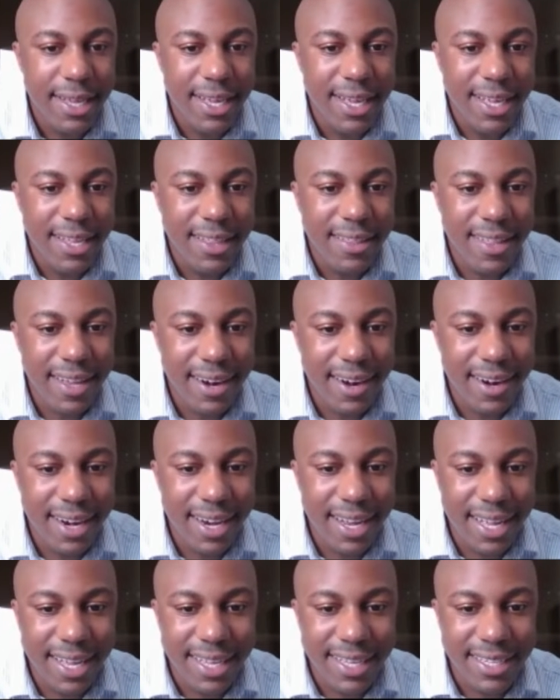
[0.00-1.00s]
There
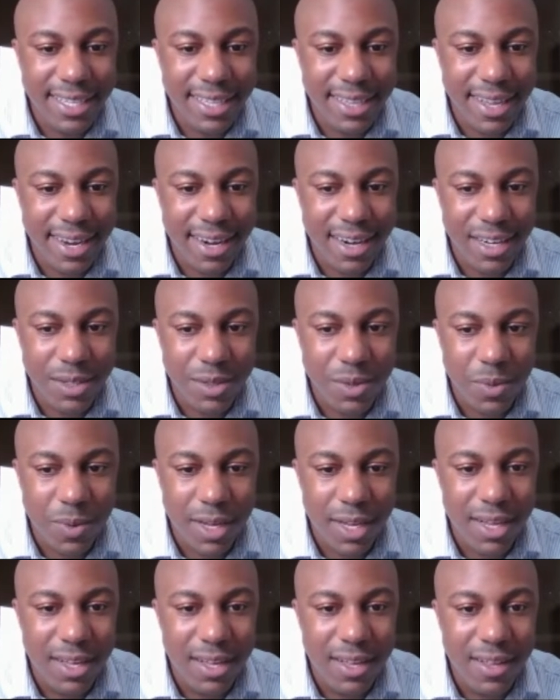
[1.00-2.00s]
it is there as
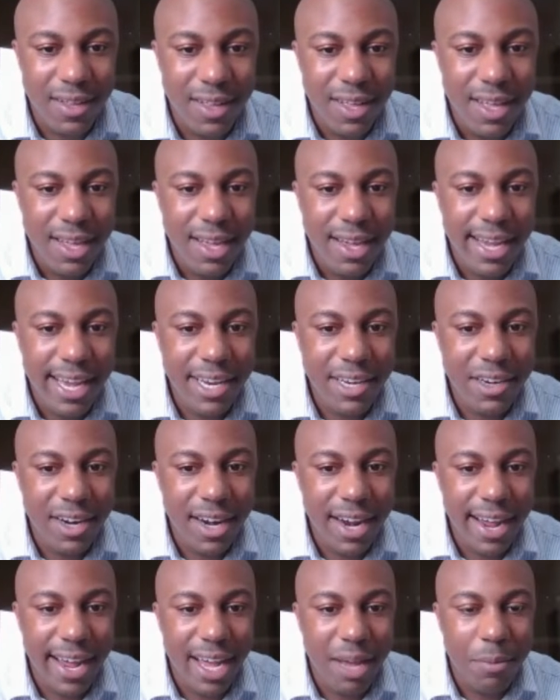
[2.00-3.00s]
well, and you're
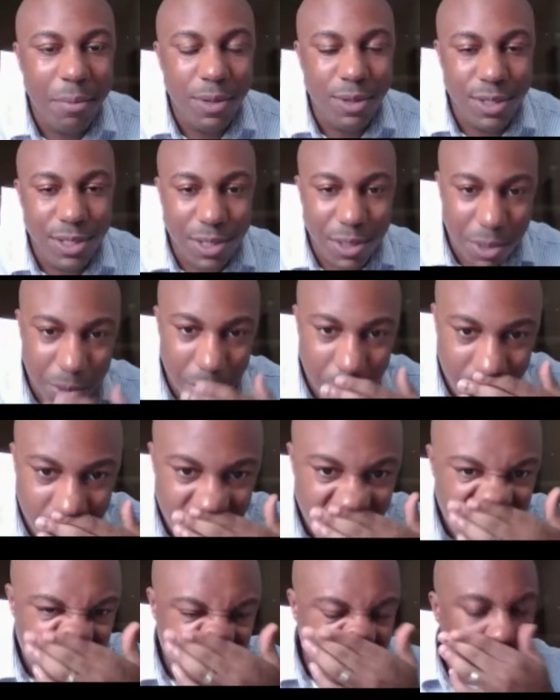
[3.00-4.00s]
able to
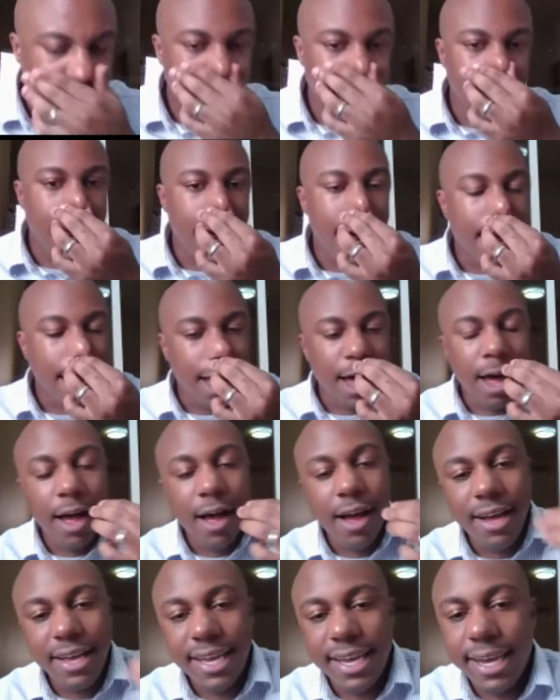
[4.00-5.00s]

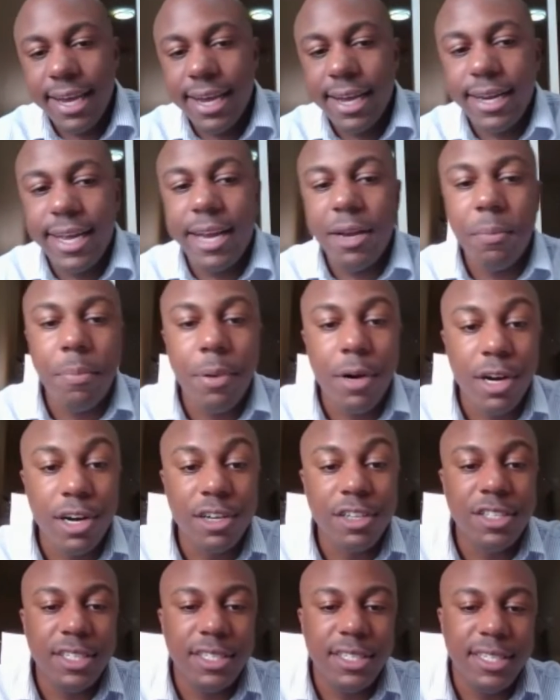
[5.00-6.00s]
log in and
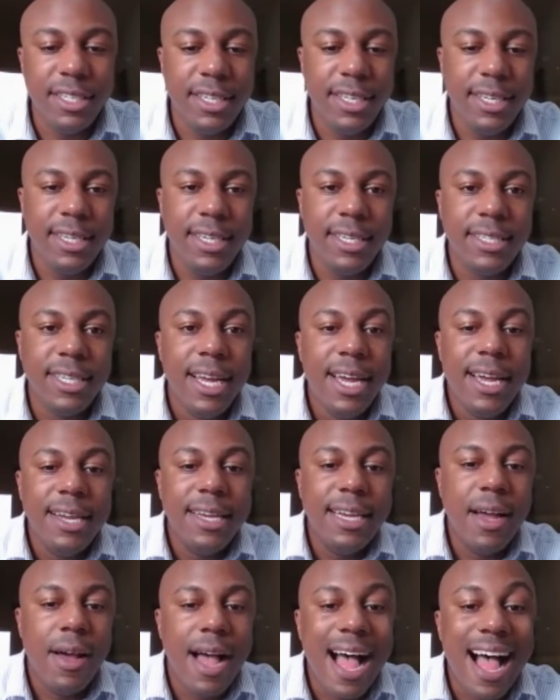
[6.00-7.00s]
purchase these.
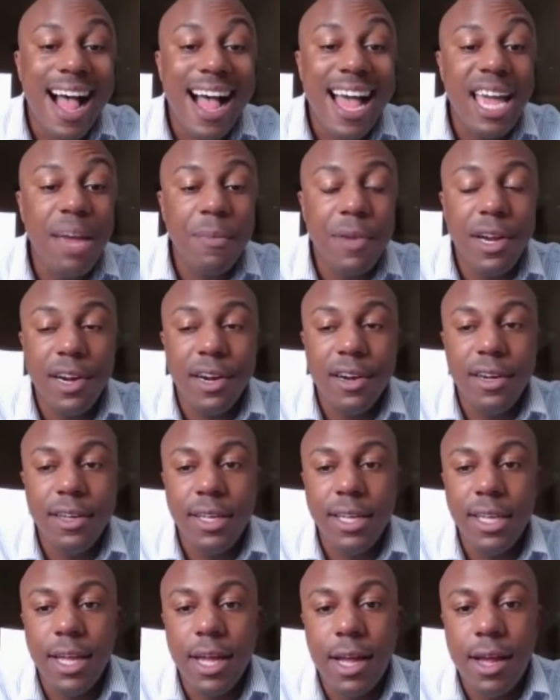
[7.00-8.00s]
Now, I am
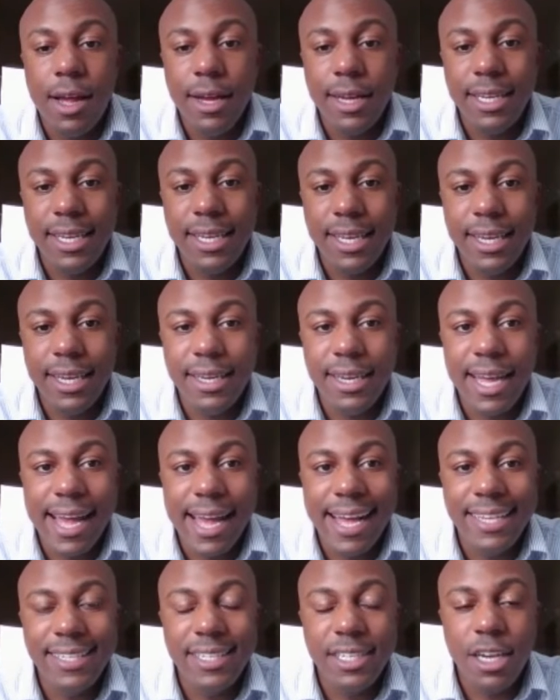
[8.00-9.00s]
currently logged in
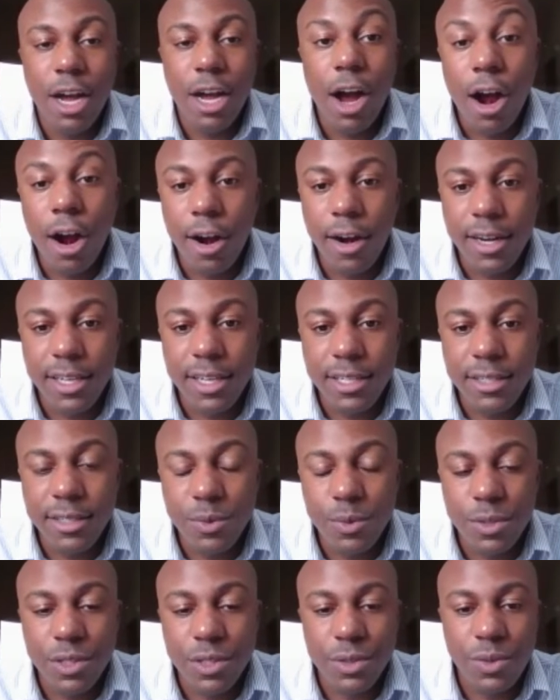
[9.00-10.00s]
as an artist,
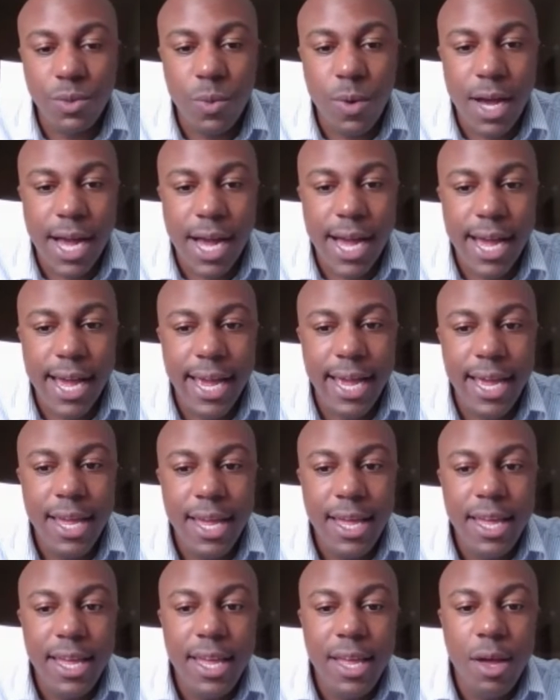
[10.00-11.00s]
which is why
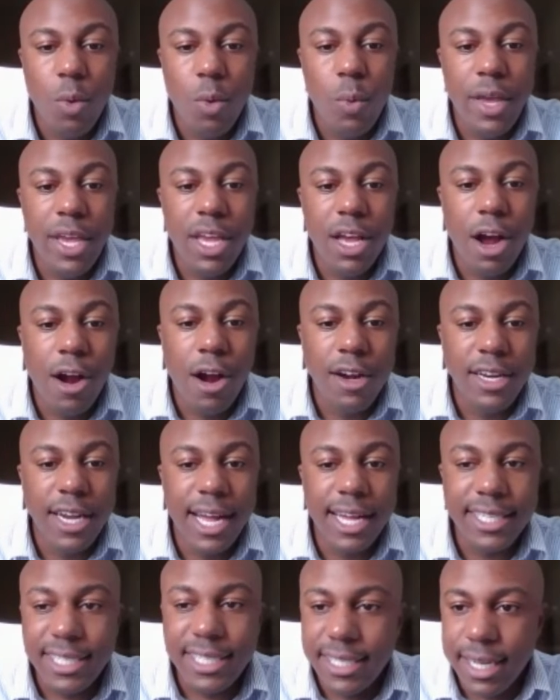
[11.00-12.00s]
we are
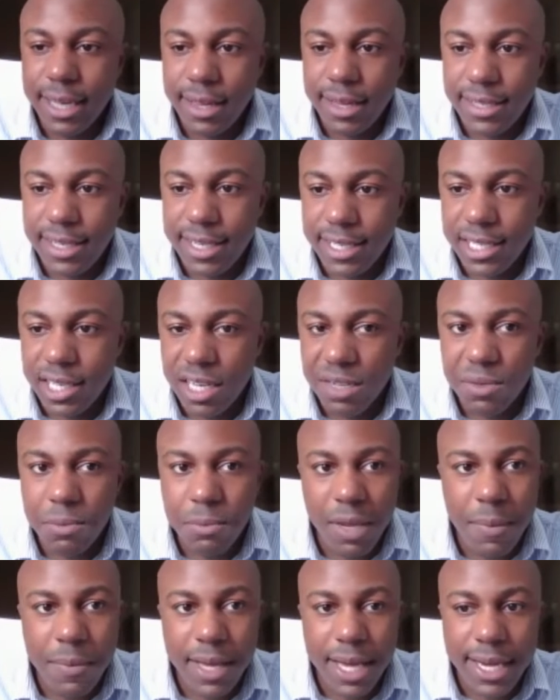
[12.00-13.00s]
not seeing the details.
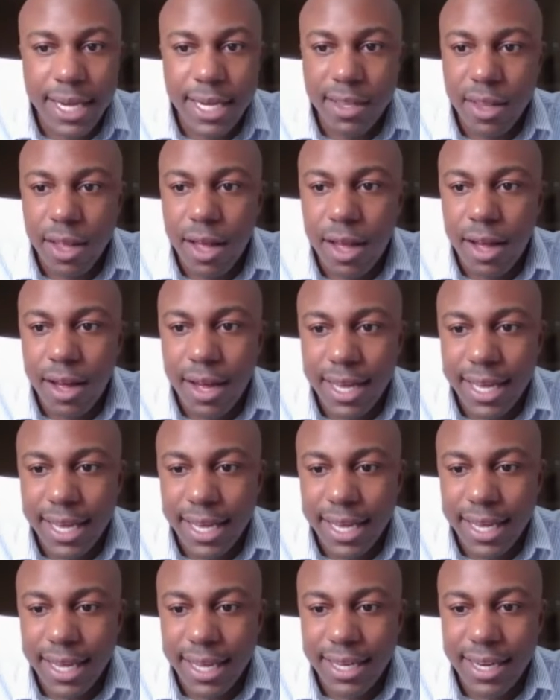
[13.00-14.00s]
Maybe I can log
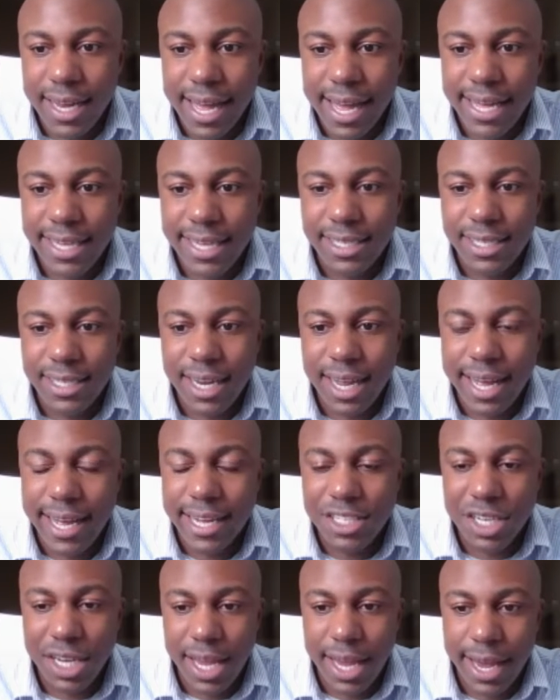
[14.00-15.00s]
in as an
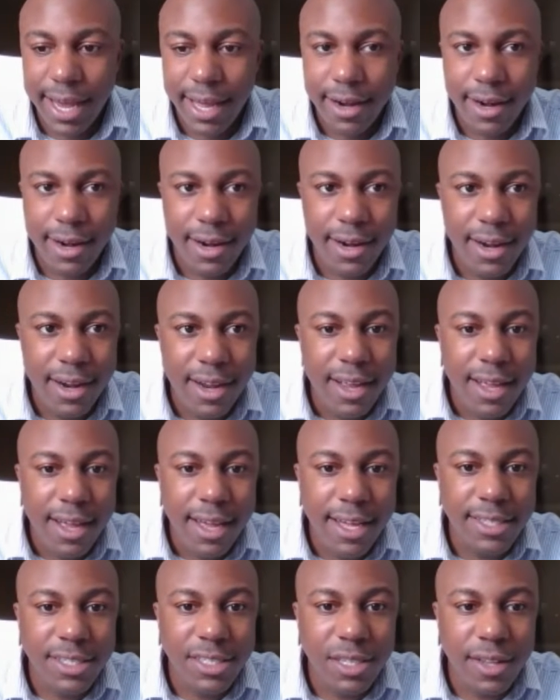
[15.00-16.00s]
educator,
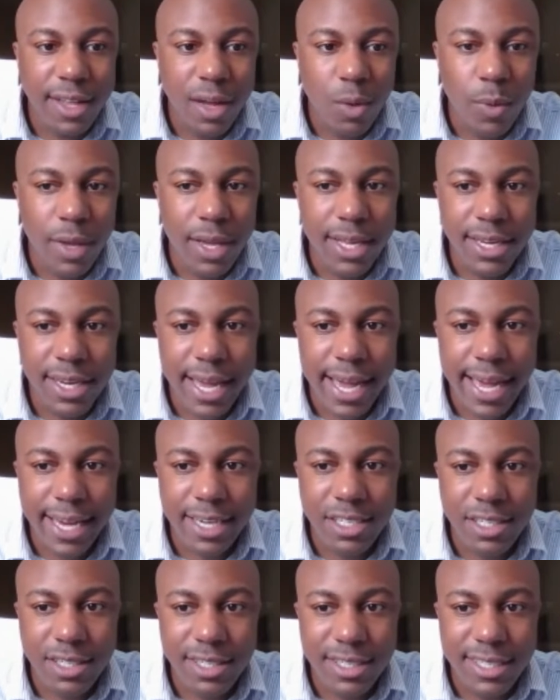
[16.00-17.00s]
and so that we can
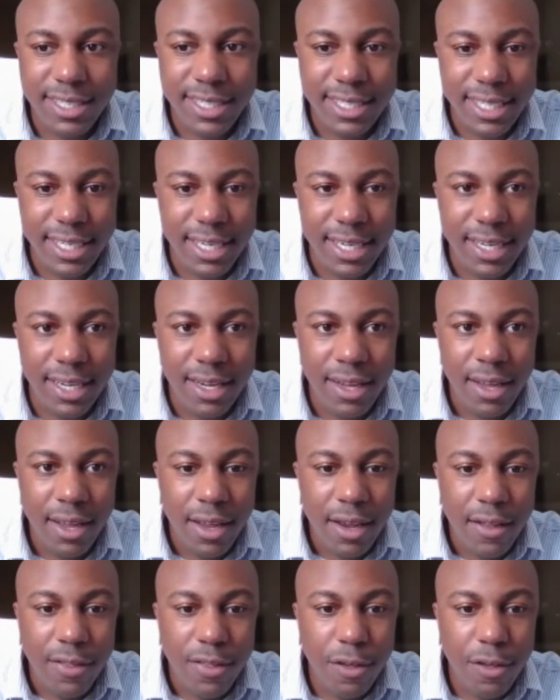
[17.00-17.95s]
actually see the